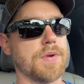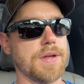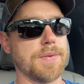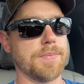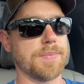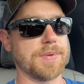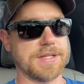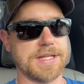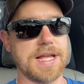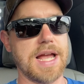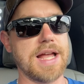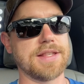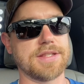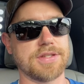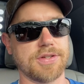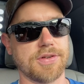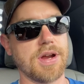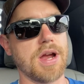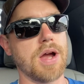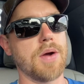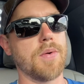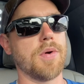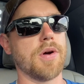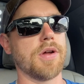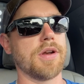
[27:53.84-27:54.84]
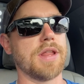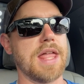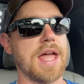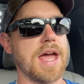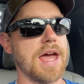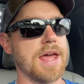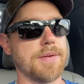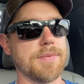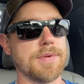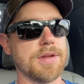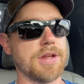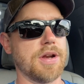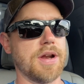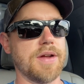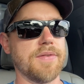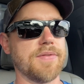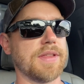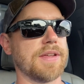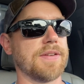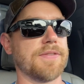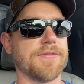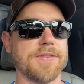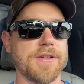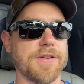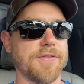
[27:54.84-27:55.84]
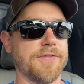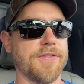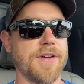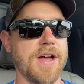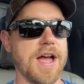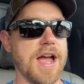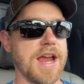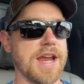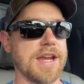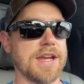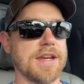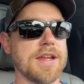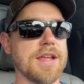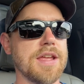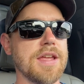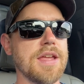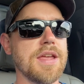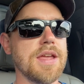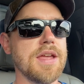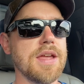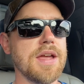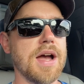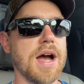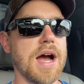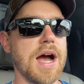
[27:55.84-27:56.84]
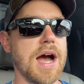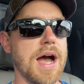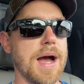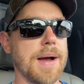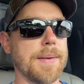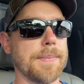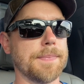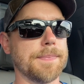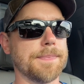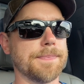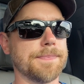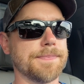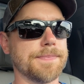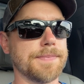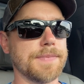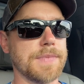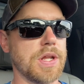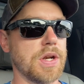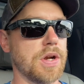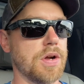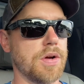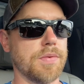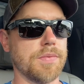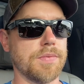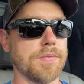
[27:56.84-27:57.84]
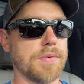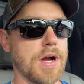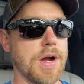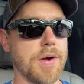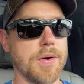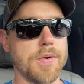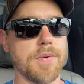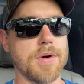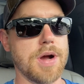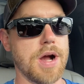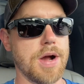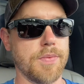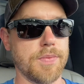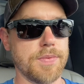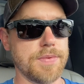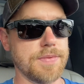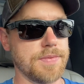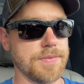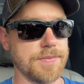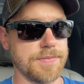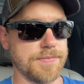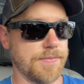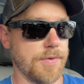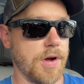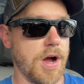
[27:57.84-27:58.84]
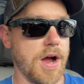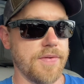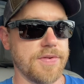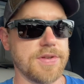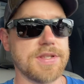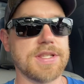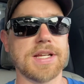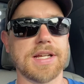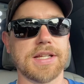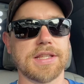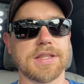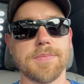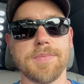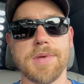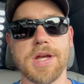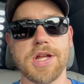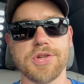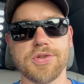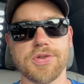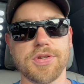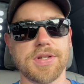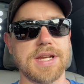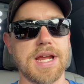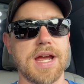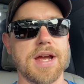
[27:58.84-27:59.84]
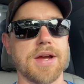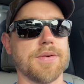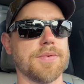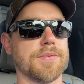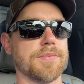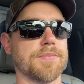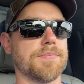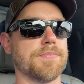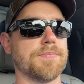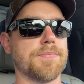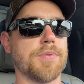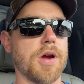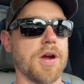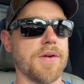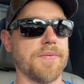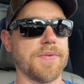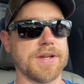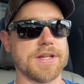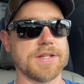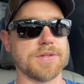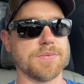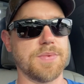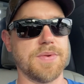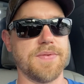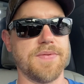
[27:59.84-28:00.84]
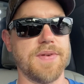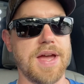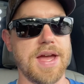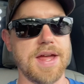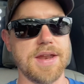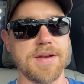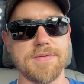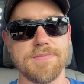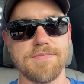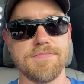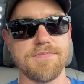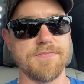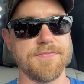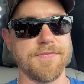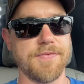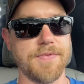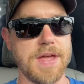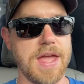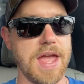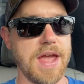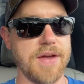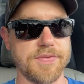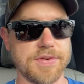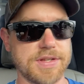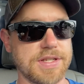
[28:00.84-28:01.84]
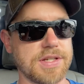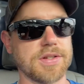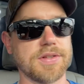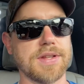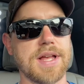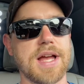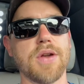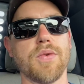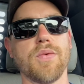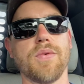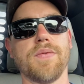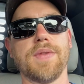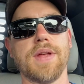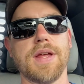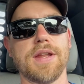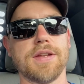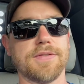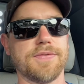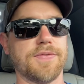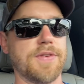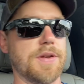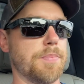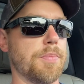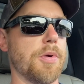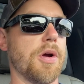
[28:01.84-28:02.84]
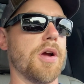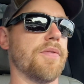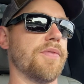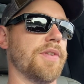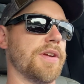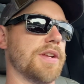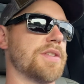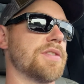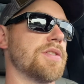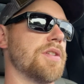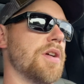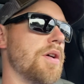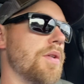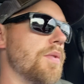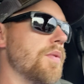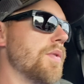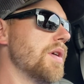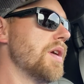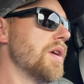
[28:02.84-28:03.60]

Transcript: besides the groundwater and that, you know, everything fit fine. Um, you know, we uh, uh, obviously got the measuring down perfect because we've had every single line we've done has fit perfect. So,